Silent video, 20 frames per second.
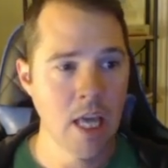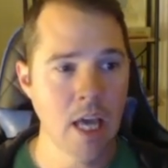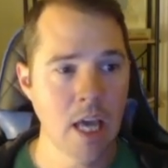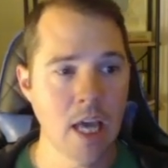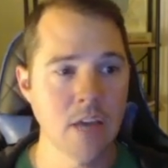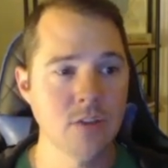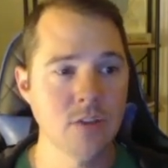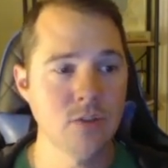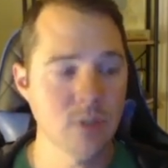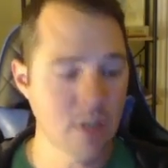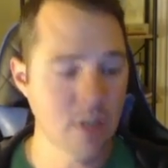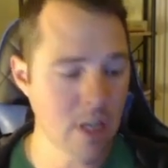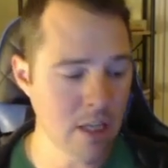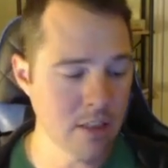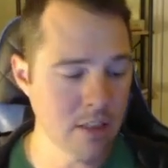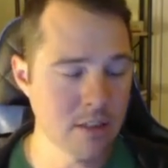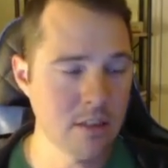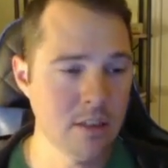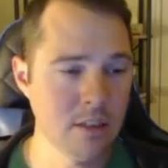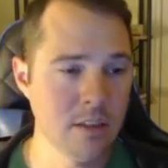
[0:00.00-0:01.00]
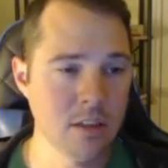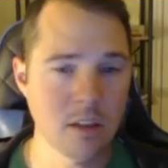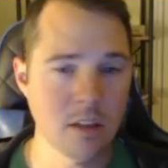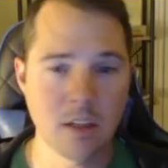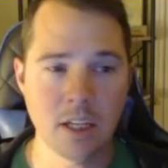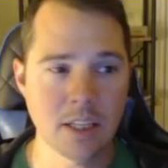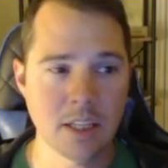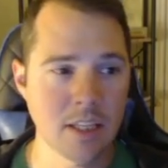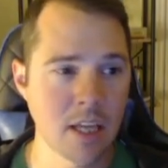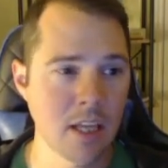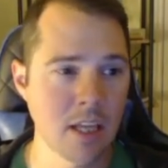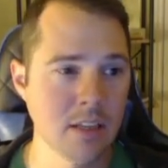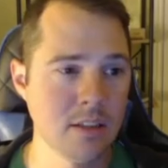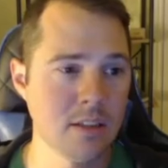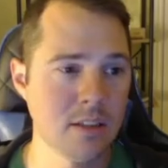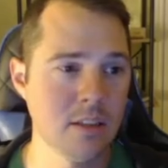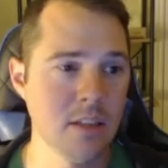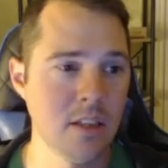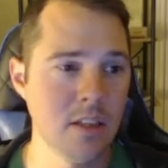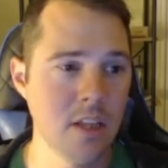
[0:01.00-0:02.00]
As you can see the
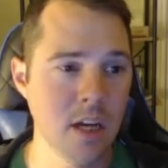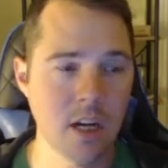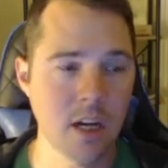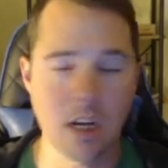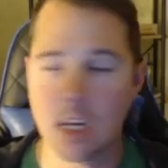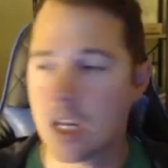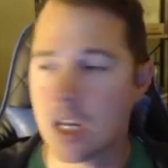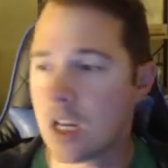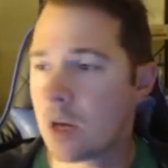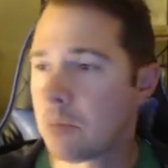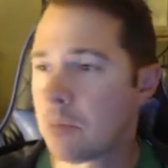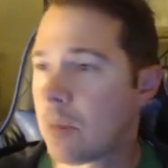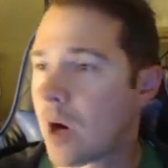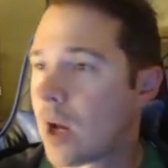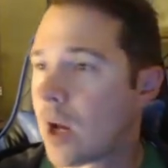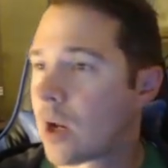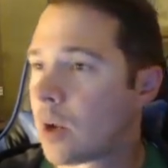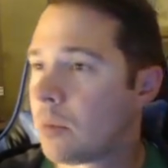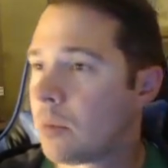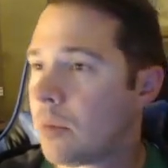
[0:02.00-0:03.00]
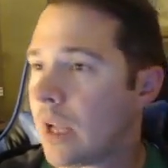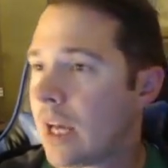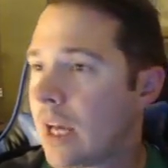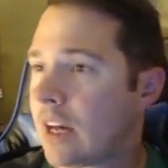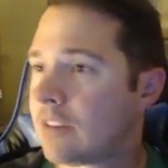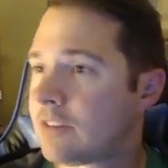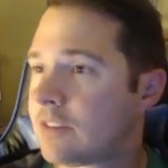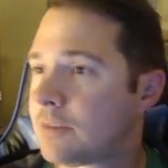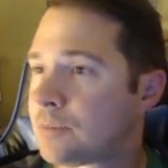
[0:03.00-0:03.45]
latency there in the bottom left.